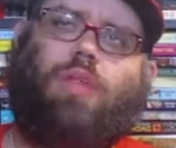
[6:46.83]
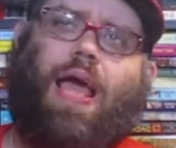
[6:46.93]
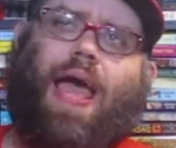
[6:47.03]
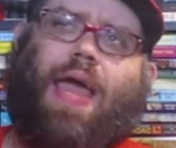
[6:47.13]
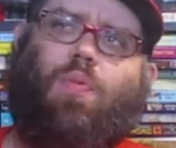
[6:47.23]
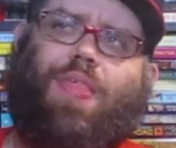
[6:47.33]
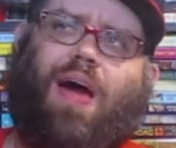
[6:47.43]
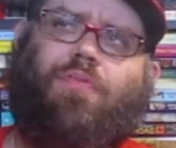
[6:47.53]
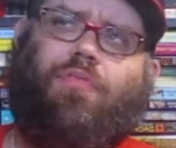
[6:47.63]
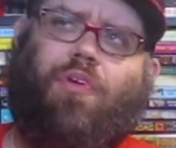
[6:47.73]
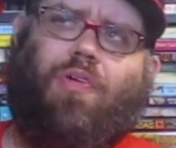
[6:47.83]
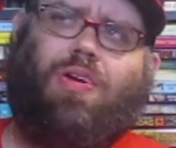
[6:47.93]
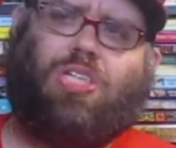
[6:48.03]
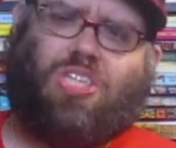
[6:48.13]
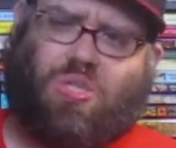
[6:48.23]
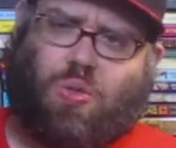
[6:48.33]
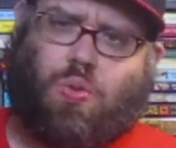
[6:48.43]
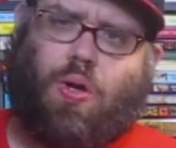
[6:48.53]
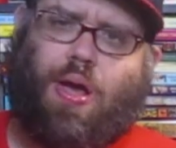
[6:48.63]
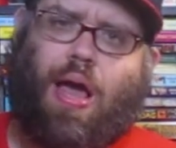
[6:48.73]
And without further
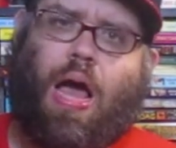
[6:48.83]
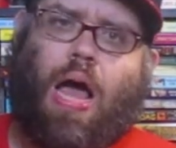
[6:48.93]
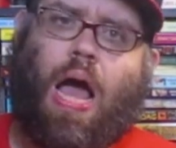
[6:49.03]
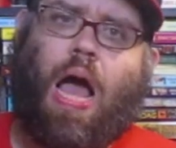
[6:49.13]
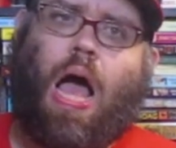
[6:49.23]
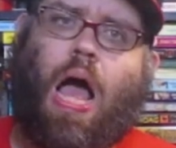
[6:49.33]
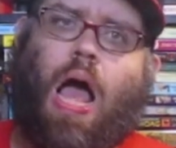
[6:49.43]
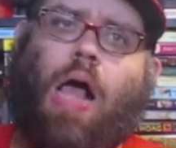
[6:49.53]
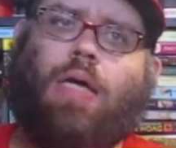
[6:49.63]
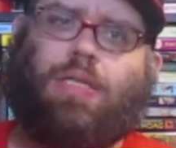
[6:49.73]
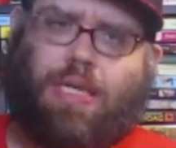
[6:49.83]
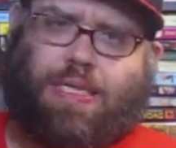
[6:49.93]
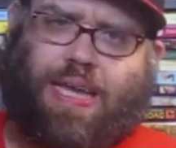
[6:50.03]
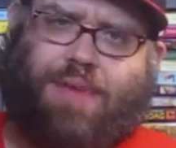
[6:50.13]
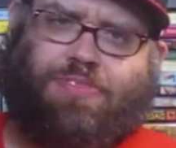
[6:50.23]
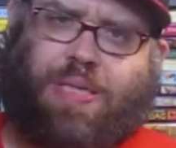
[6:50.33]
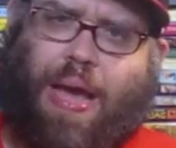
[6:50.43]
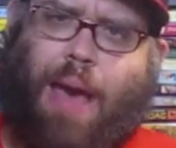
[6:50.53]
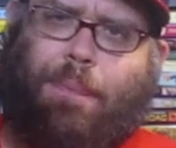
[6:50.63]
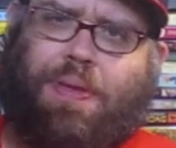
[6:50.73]
ado, stay safe, stay
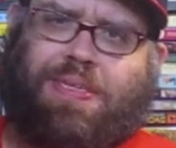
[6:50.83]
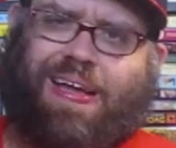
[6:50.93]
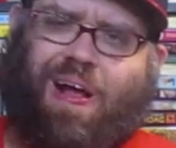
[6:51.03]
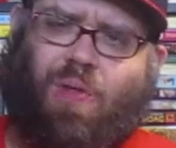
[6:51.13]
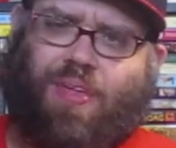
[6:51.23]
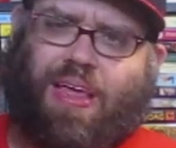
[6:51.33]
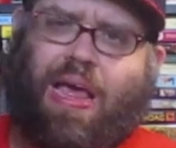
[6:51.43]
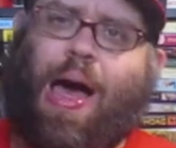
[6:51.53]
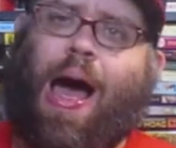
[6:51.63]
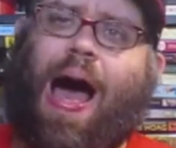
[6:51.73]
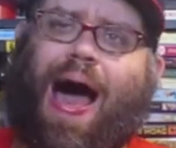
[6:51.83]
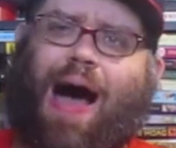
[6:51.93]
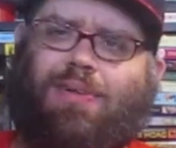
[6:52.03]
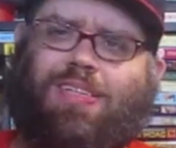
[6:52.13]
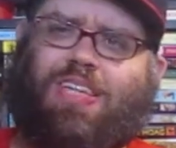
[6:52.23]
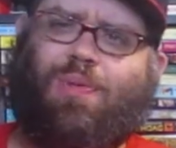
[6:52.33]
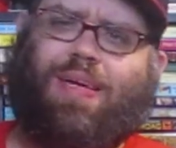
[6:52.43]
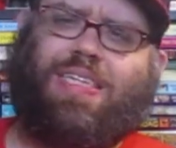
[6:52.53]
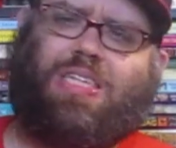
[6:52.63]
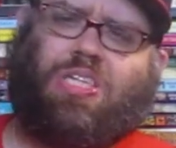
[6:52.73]
happy, stay healthy. I'll see you
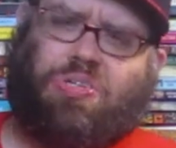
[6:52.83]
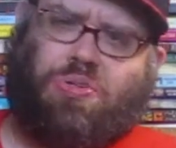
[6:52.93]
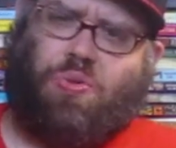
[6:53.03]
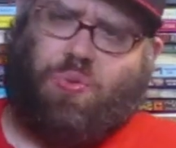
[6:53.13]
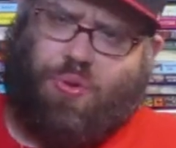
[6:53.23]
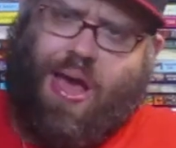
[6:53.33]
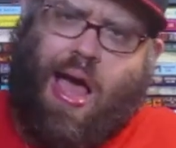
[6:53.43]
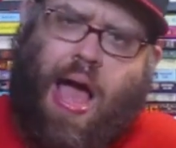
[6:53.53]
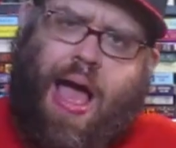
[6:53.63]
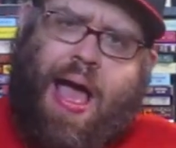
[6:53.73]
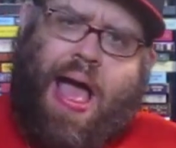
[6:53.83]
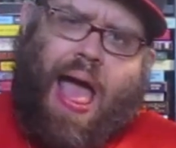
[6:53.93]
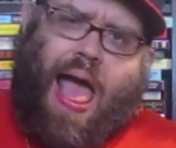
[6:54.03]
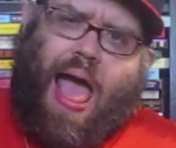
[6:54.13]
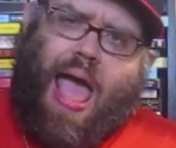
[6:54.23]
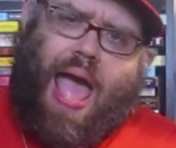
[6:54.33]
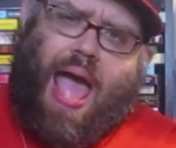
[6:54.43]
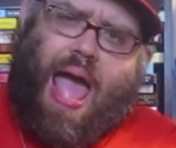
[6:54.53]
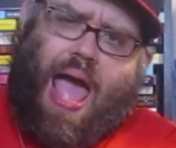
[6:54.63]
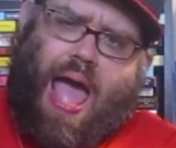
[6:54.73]
again soon.
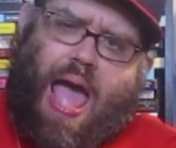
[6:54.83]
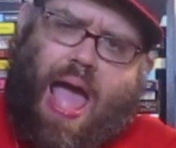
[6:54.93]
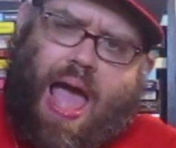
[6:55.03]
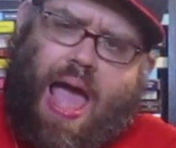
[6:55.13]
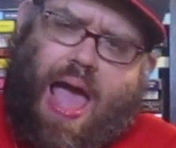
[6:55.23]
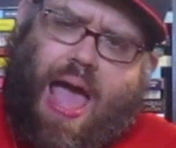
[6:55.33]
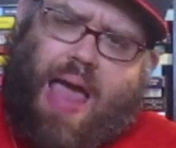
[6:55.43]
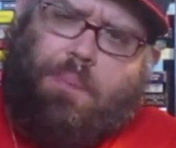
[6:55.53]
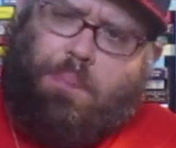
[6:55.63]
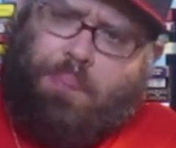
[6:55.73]
And